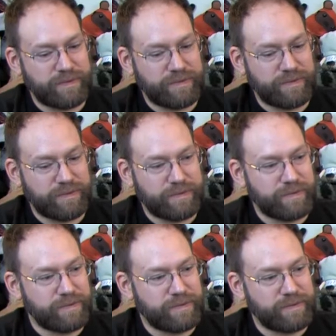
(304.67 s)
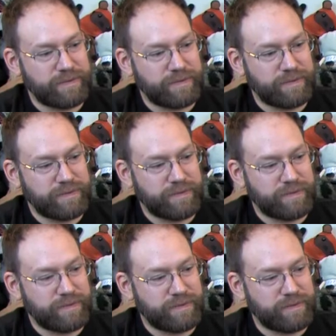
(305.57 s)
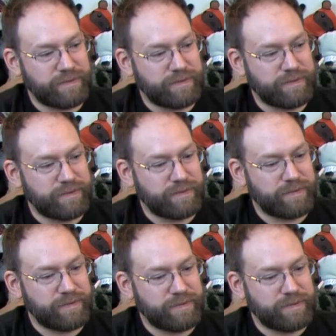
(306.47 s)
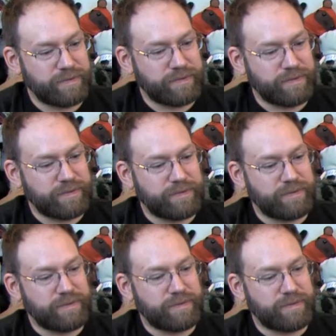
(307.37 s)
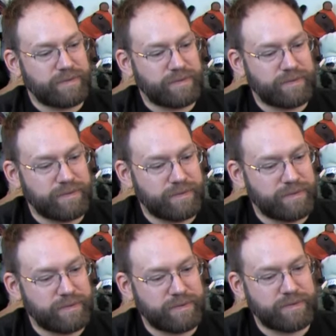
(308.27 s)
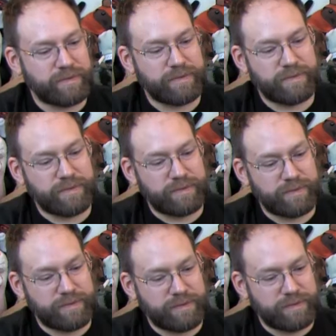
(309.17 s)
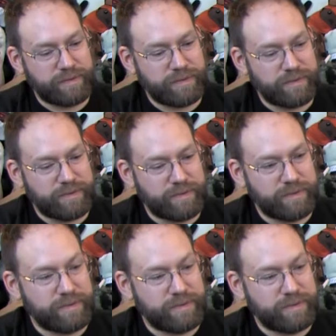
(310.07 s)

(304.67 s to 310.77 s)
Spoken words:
[no speech]